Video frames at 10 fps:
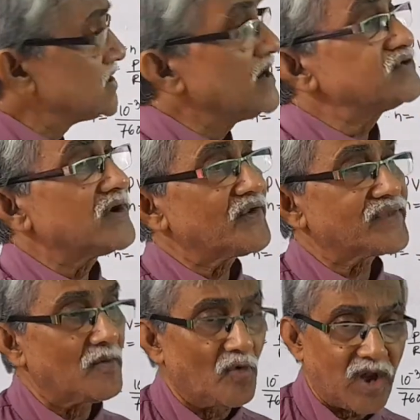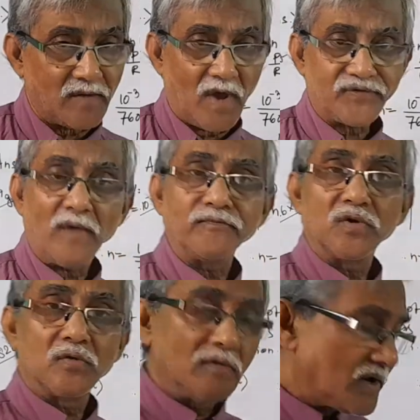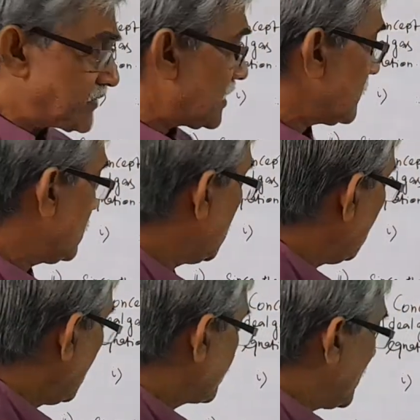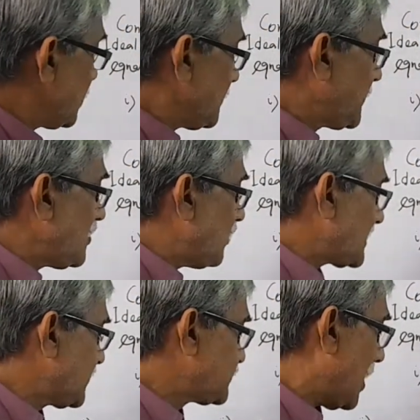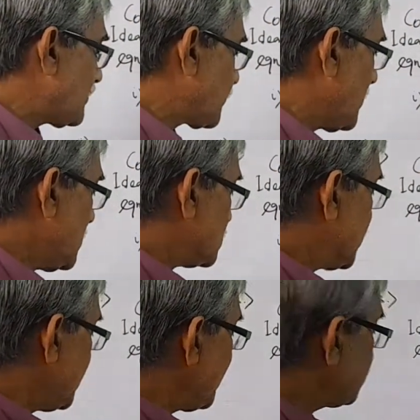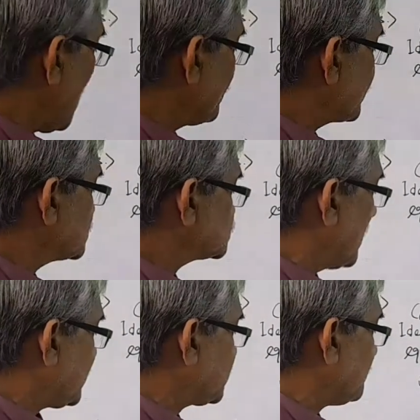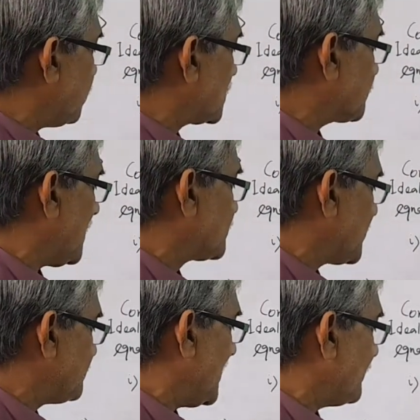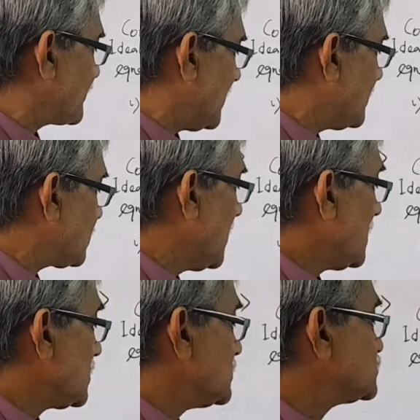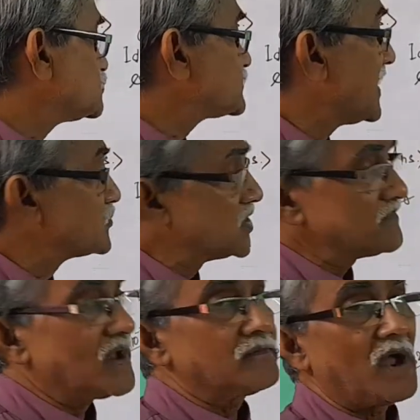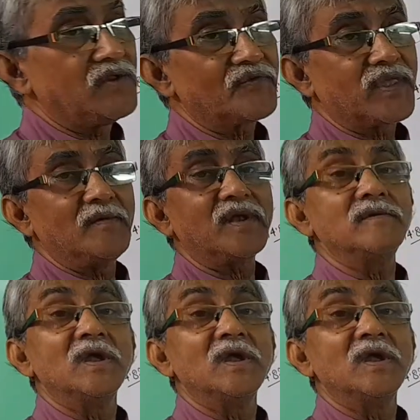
18 is the molar mass of water. So if you work it out, then it comes to 24.357 into 10 to the power minus 7